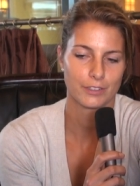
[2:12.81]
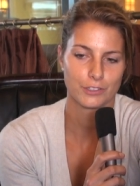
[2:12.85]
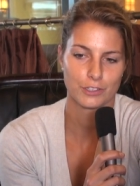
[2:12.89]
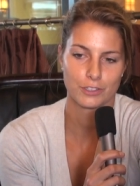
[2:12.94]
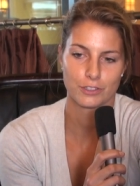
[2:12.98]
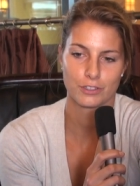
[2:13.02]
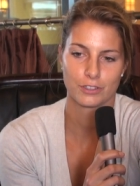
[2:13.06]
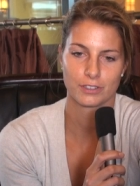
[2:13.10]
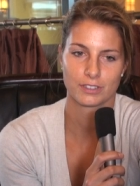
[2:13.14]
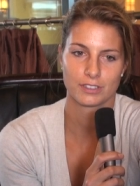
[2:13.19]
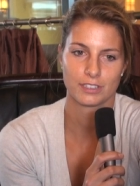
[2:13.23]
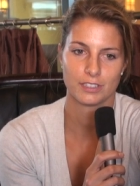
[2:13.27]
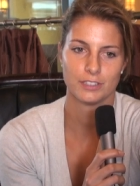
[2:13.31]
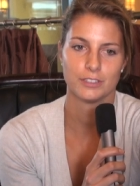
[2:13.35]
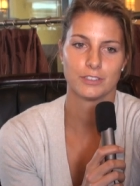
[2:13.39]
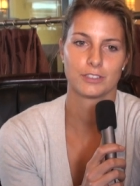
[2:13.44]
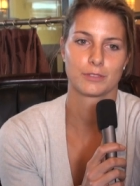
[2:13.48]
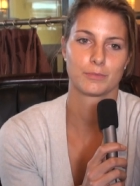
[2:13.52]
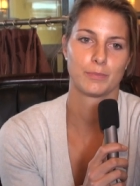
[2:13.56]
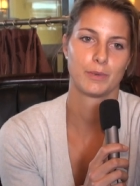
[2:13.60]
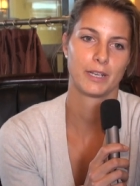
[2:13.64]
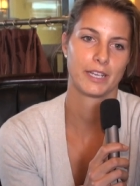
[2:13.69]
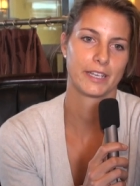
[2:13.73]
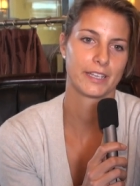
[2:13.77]
I just
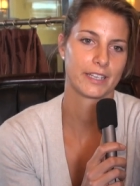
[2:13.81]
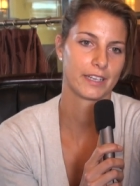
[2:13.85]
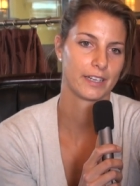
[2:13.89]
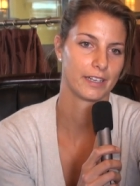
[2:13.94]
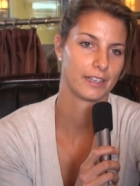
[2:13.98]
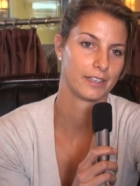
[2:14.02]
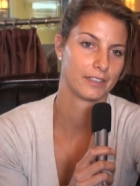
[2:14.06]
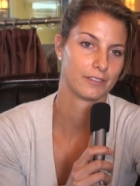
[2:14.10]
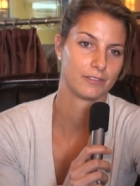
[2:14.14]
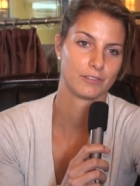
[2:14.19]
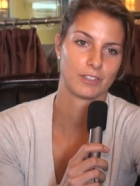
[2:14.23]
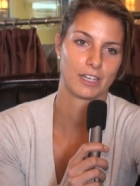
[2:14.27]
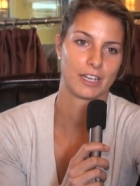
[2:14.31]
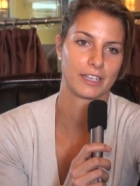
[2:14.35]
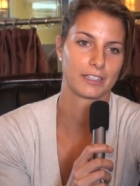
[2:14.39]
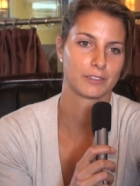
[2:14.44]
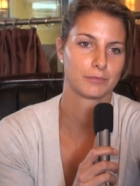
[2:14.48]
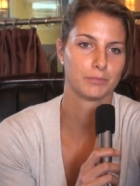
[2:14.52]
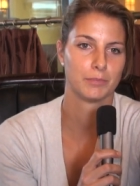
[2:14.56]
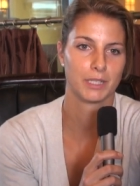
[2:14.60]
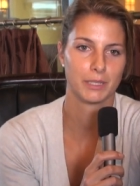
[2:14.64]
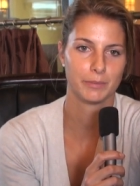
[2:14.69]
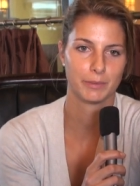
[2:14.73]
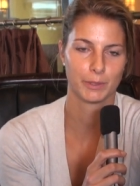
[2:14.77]
continued playing
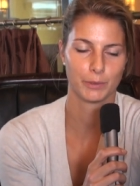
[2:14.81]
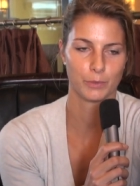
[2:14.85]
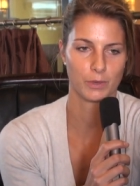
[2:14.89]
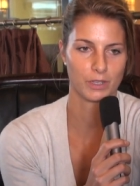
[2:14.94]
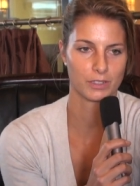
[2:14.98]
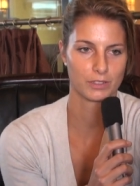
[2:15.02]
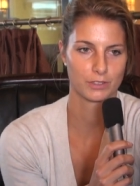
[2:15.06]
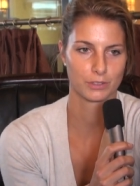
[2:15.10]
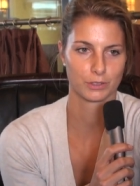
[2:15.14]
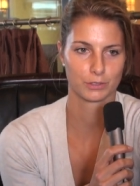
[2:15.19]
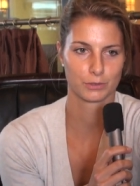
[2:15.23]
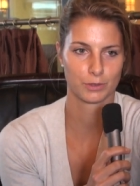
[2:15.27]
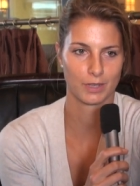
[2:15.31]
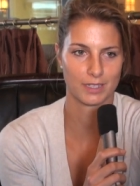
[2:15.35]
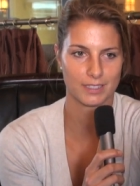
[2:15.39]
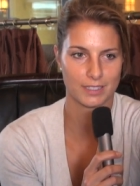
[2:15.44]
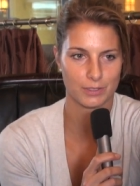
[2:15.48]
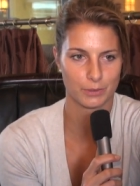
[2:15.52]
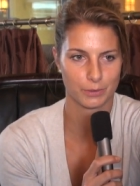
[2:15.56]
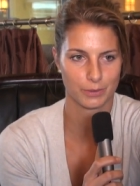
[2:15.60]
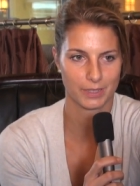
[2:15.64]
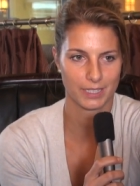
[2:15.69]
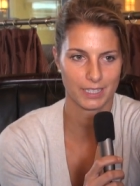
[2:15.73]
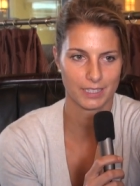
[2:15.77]
like maybe once or
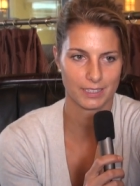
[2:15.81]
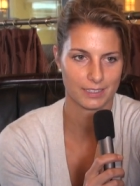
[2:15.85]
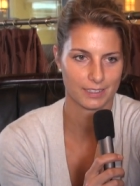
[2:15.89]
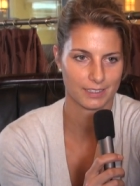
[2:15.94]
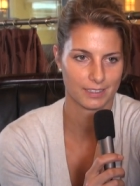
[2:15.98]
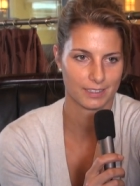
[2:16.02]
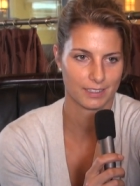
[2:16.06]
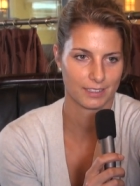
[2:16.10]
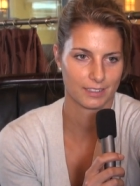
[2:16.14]
twice a week,